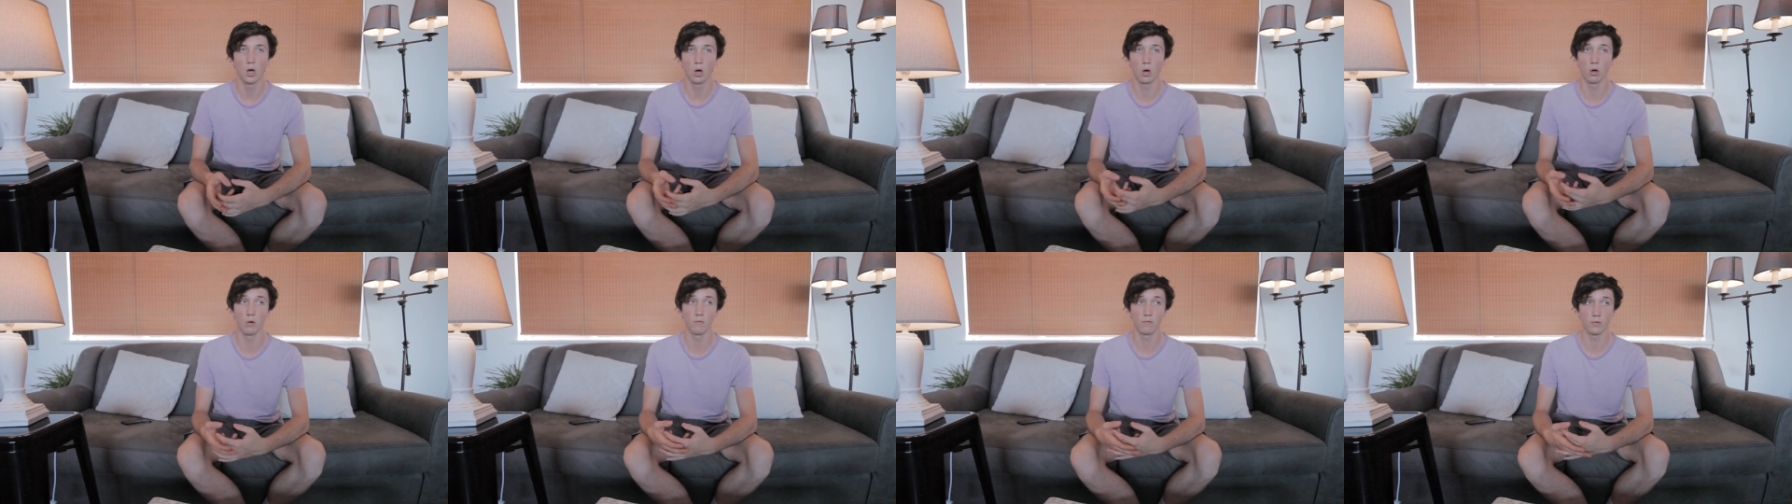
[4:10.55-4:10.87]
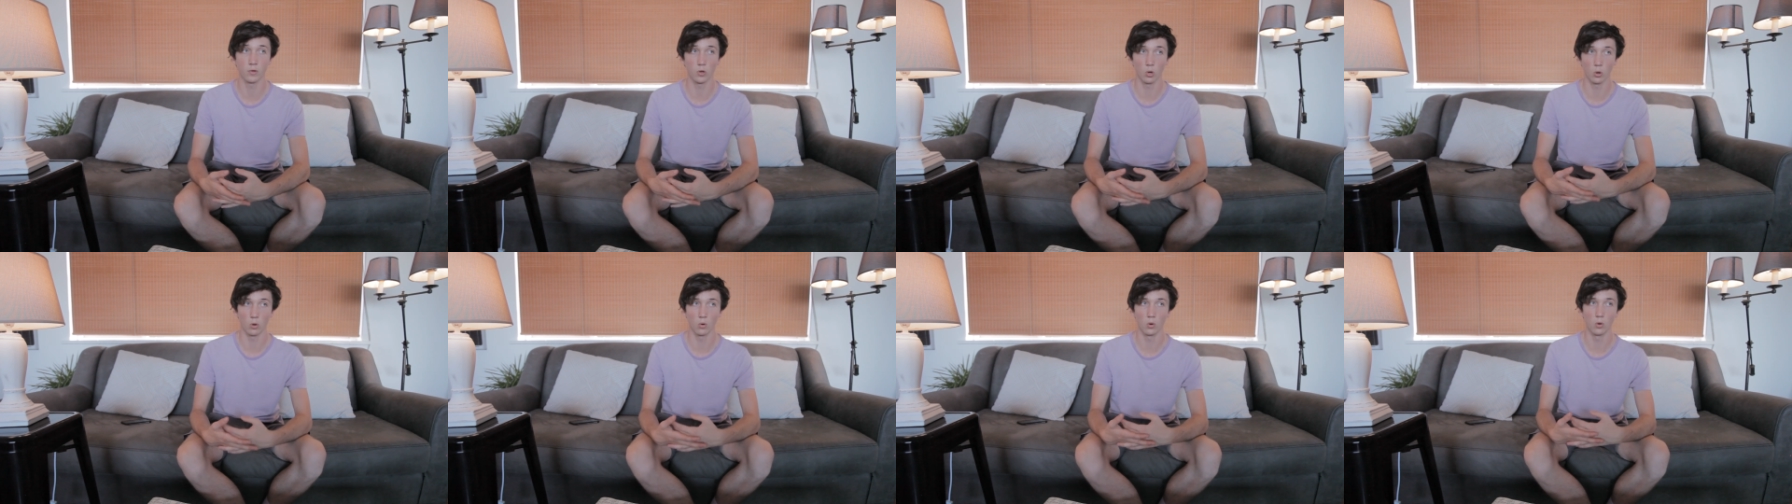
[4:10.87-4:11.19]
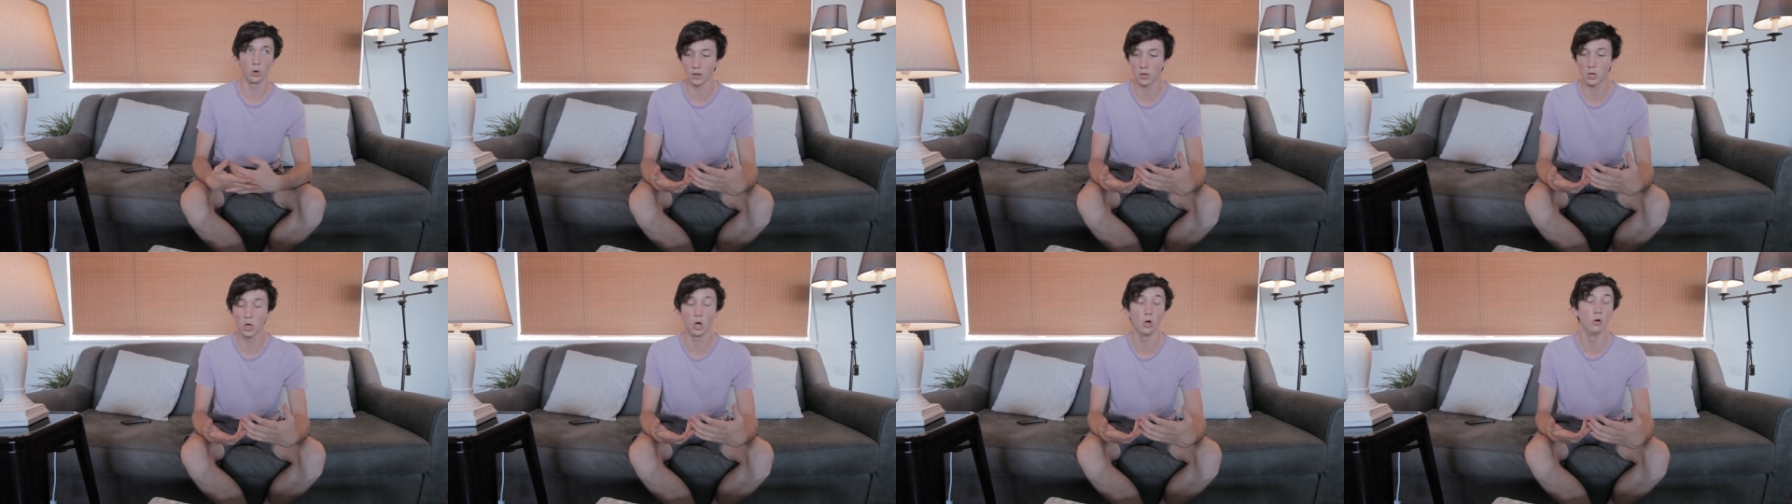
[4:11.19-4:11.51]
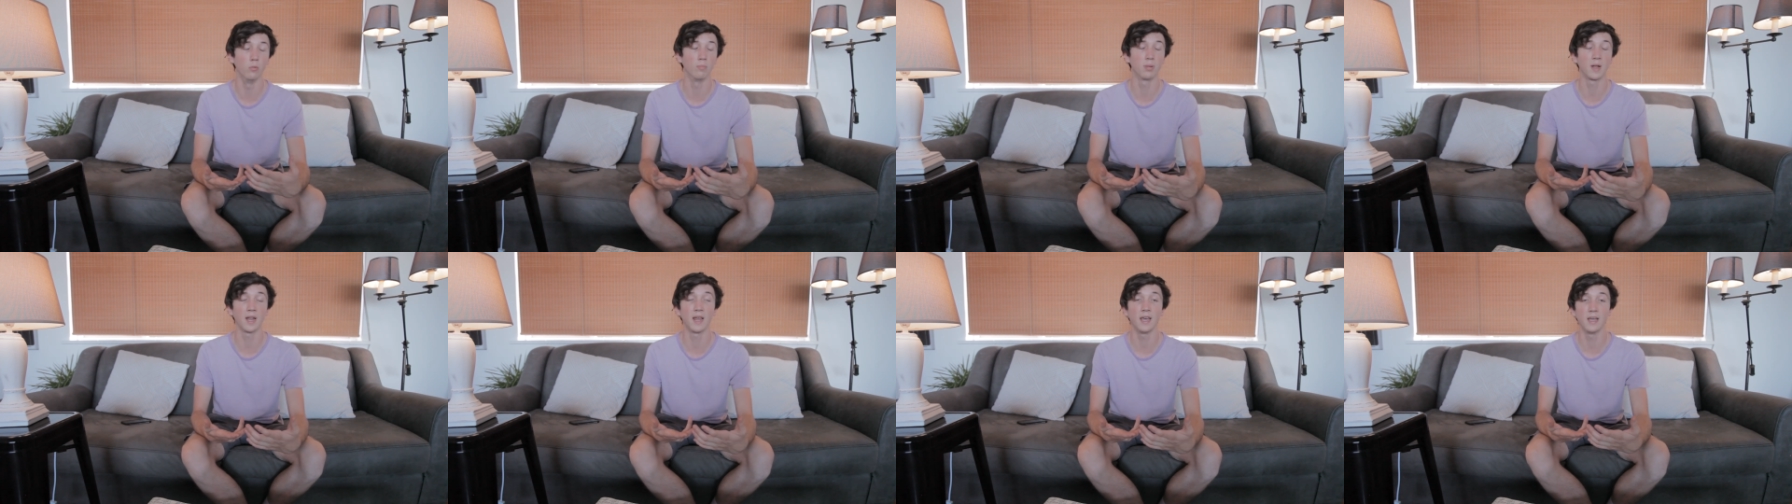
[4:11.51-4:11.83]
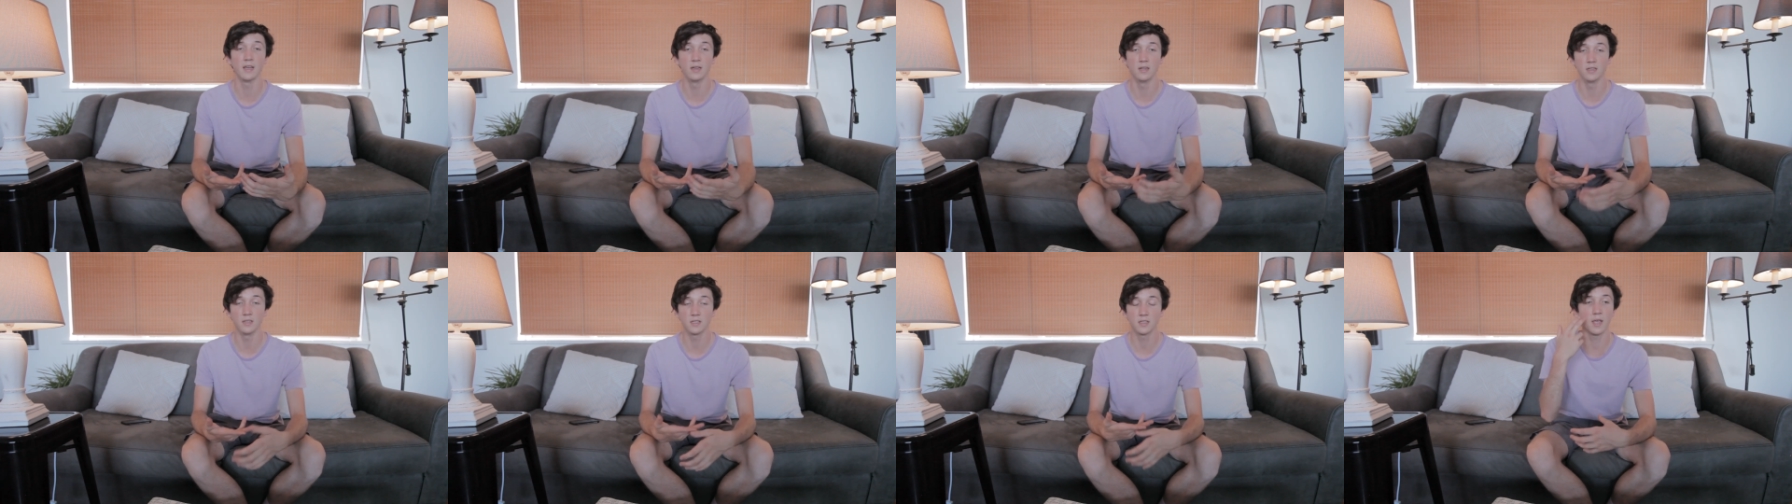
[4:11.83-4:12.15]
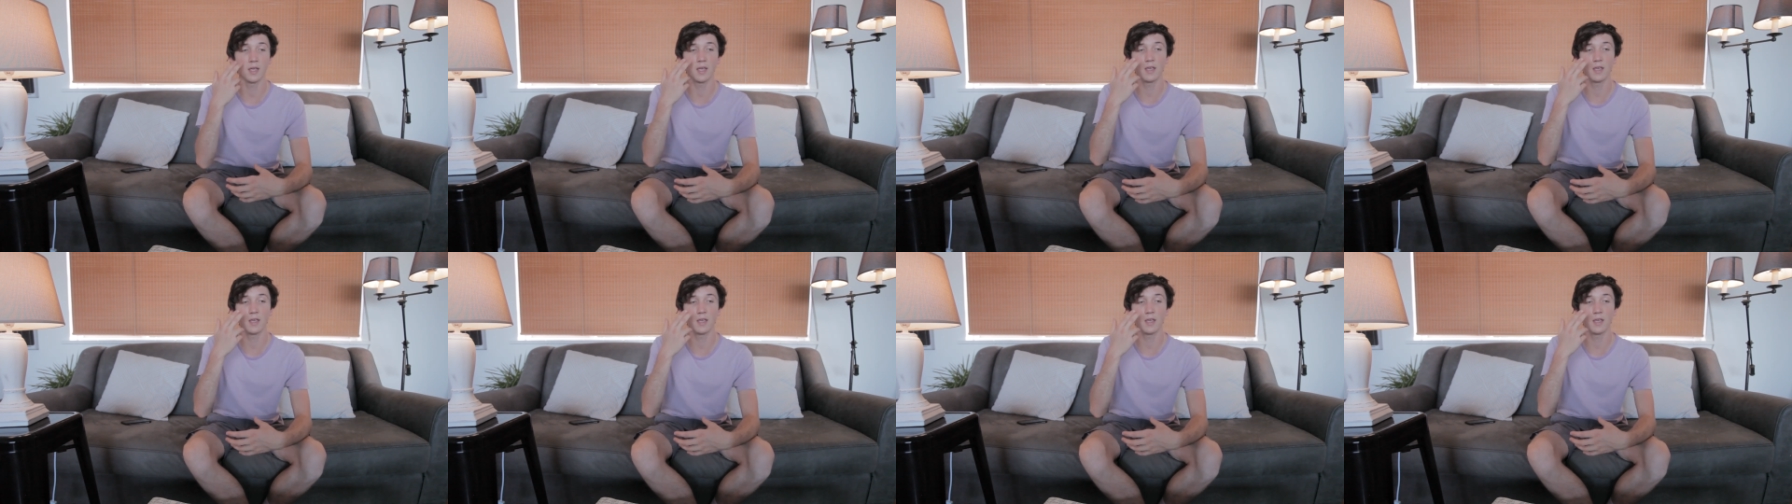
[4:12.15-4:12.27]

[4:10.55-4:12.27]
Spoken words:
of your co-players.